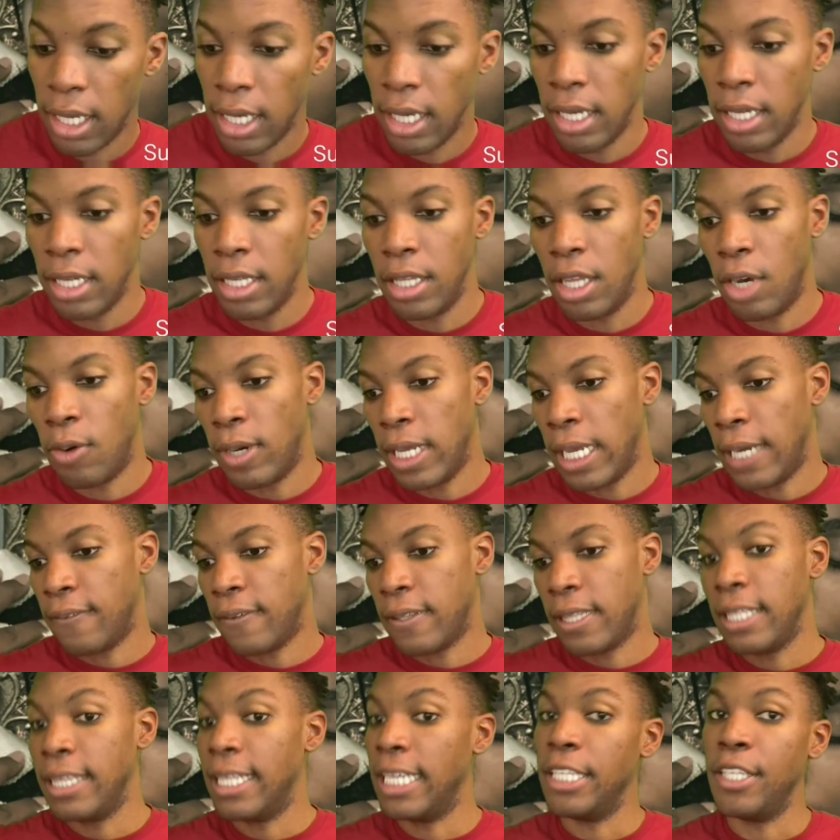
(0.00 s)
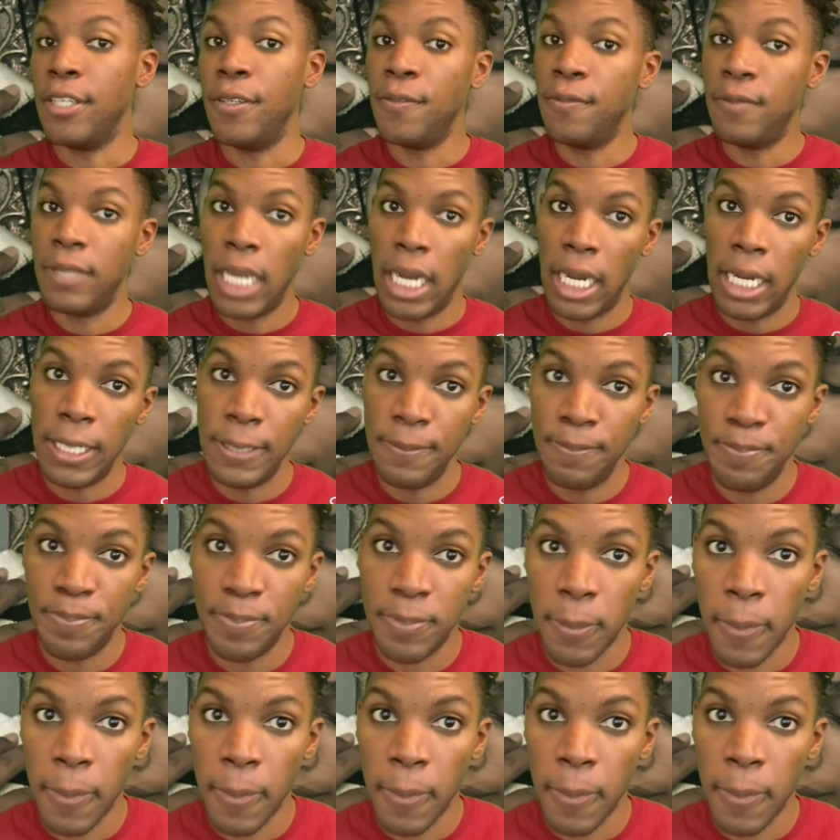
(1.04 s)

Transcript: you know what? Everything that you've done,